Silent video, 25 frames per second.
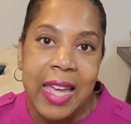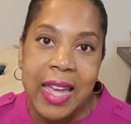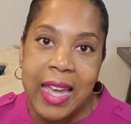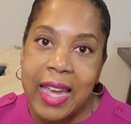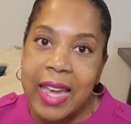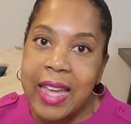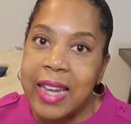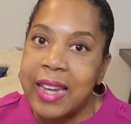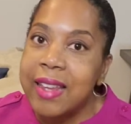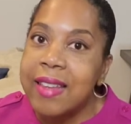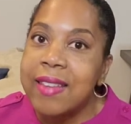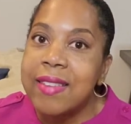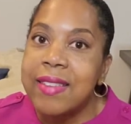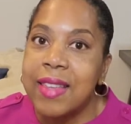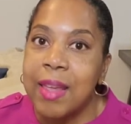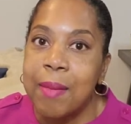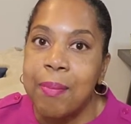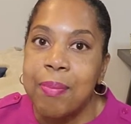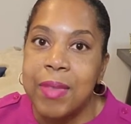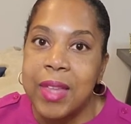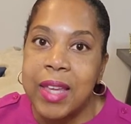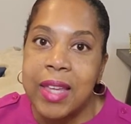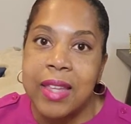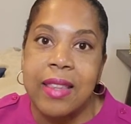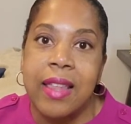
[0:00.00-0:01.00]
it is
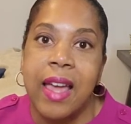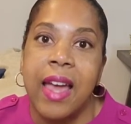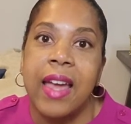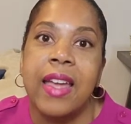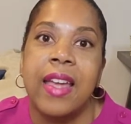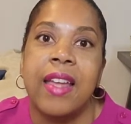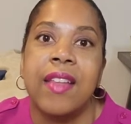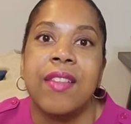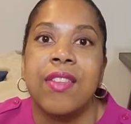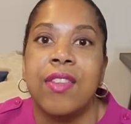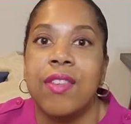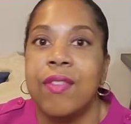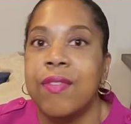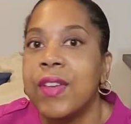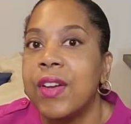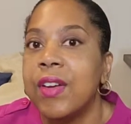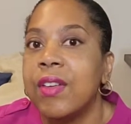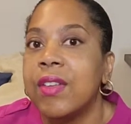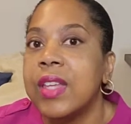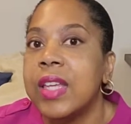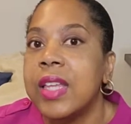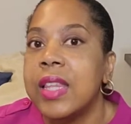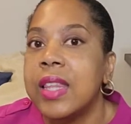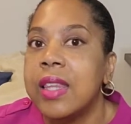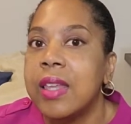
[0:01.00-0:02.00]
something that can
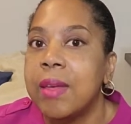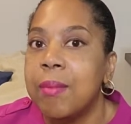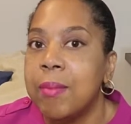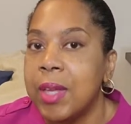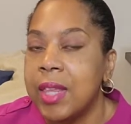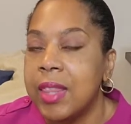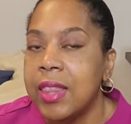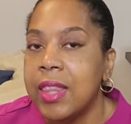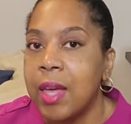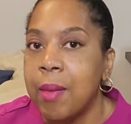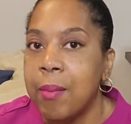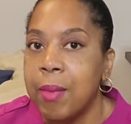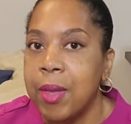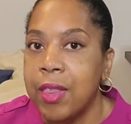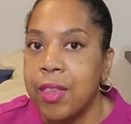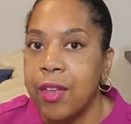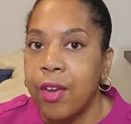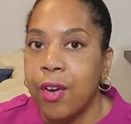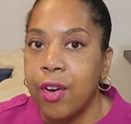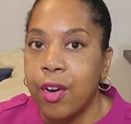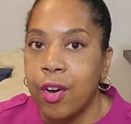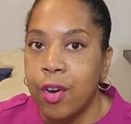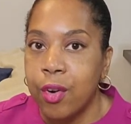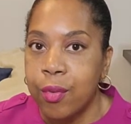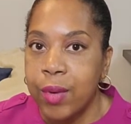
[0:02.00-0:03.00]
severely limit them in their
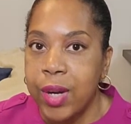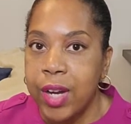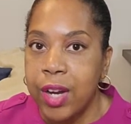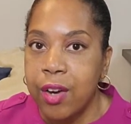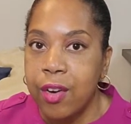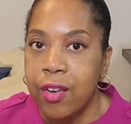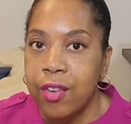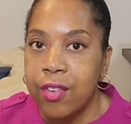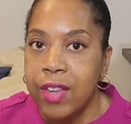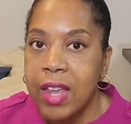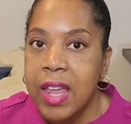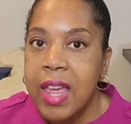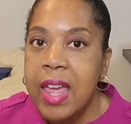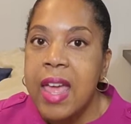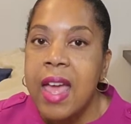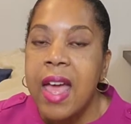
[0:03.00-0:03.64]
careers.